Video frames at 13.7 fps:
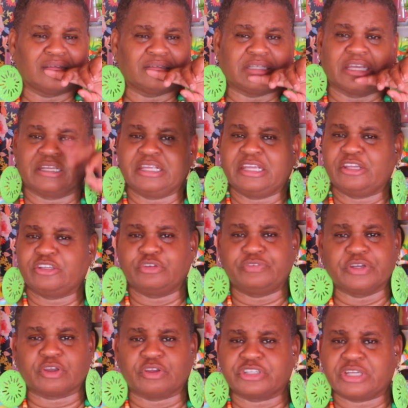That it. You
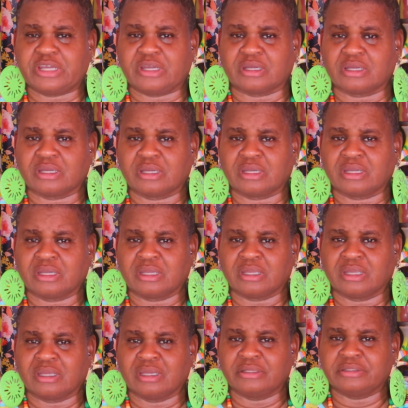finna go to jail.
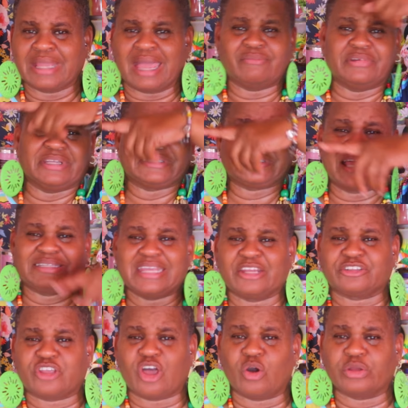That one that sat there
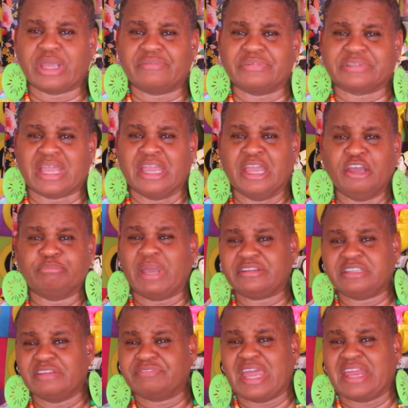and told everything.
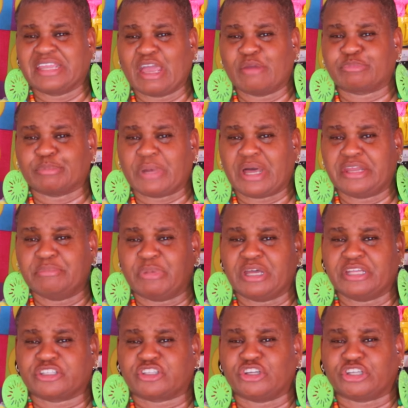Especially if they gave him some honey
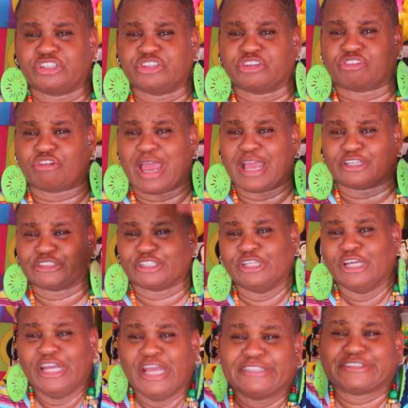buns, cookies, and crackers,
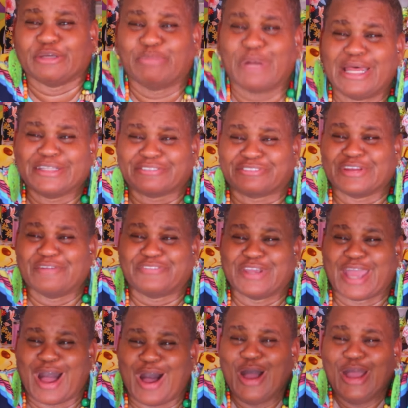and some other stuff,
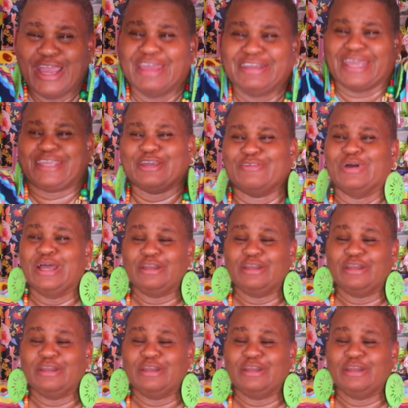y'all. And they give,